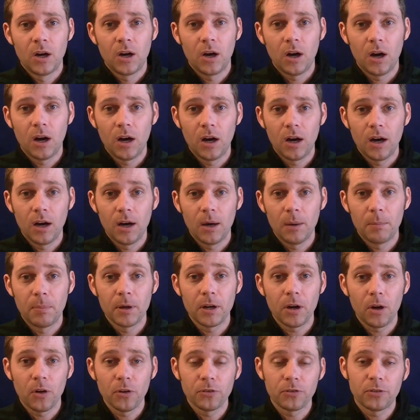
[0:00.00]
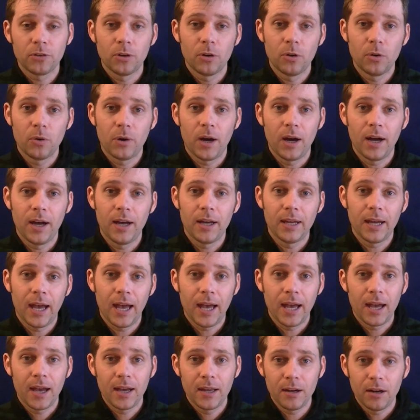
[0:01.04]
but also I
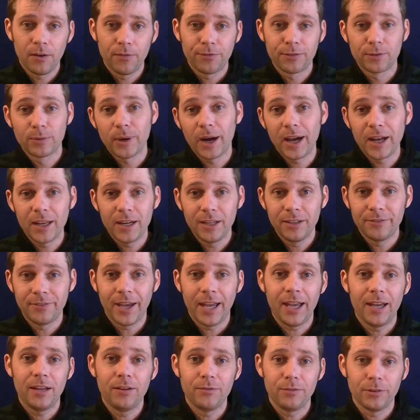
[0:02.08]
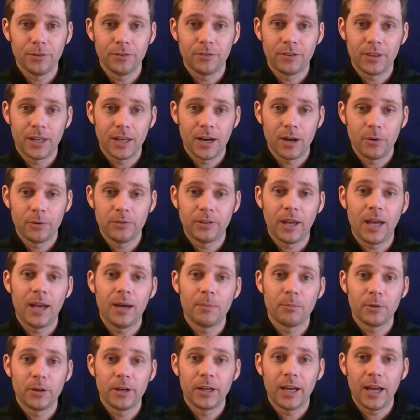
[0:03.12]
had a variety of anvils that I was
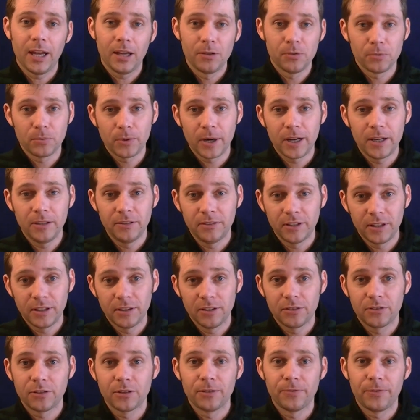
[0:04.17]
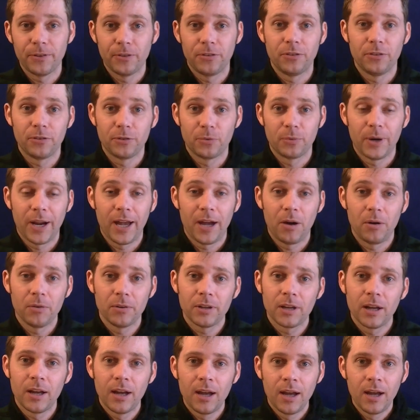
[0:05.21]
hammering and raising the surfaces around.
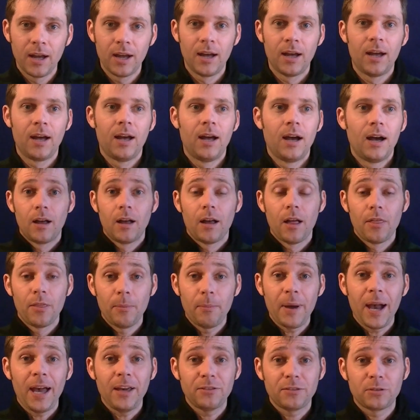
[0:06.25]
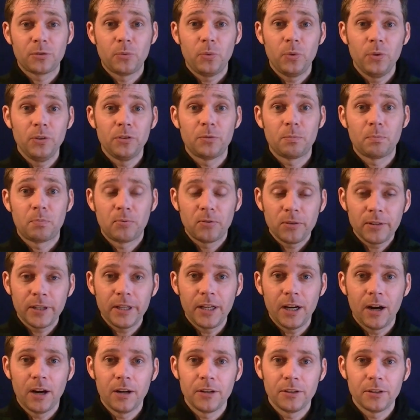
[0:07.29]
The mask was
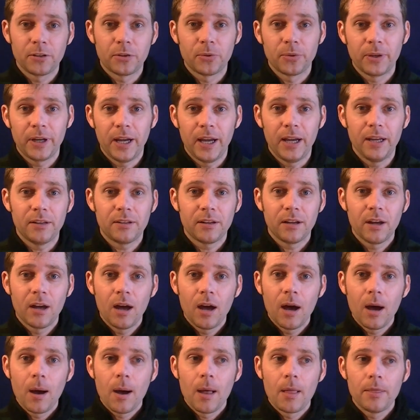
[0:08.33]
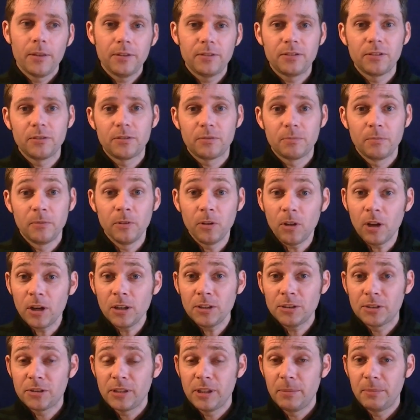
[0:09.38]
pretty hard to create. This is
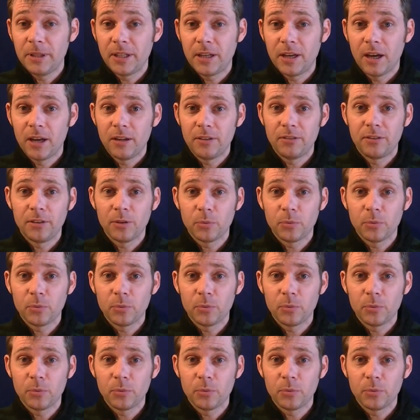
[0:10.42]
largely because the